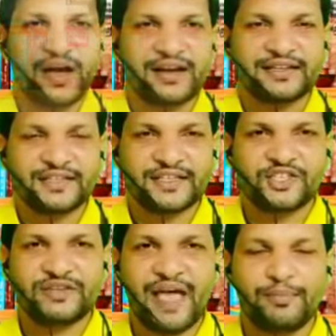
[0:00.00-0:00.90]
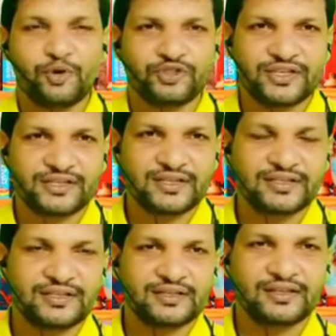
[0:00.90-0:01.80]
As far as suggestive approach
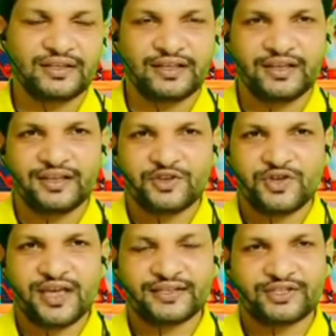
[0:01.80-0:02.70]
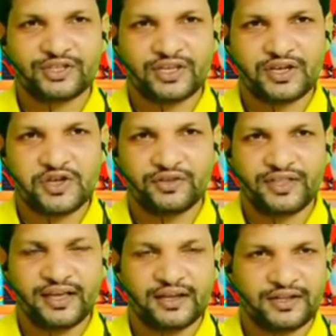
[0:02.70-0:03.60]
is concerned, yes,
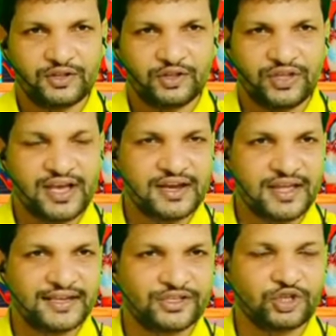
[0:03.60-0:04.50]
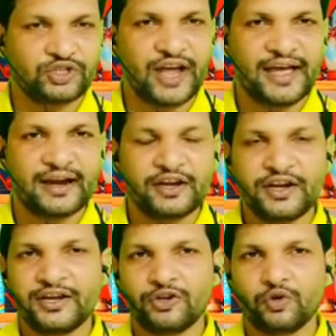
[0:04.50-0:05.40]
there is
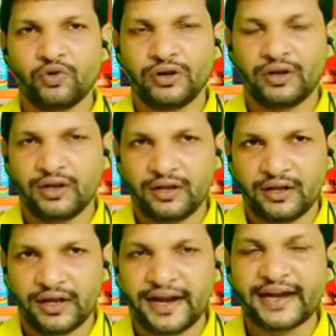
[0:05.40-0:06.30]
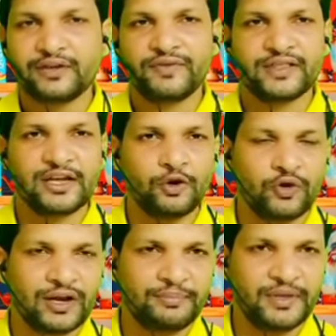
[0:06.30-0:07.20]
dire need to connect with
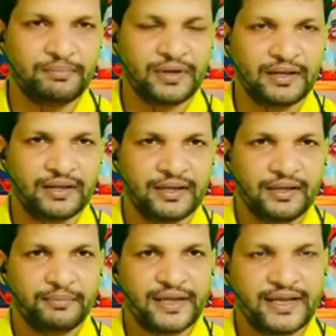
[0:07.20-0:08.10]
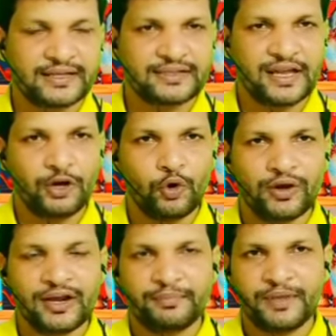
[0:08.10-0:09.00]
the local people, because
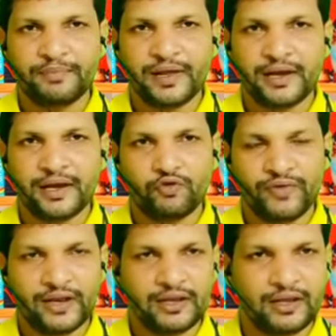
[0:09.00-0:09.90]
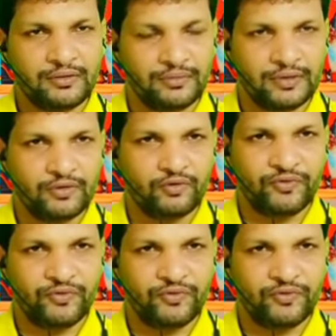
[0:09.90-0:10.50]
local people will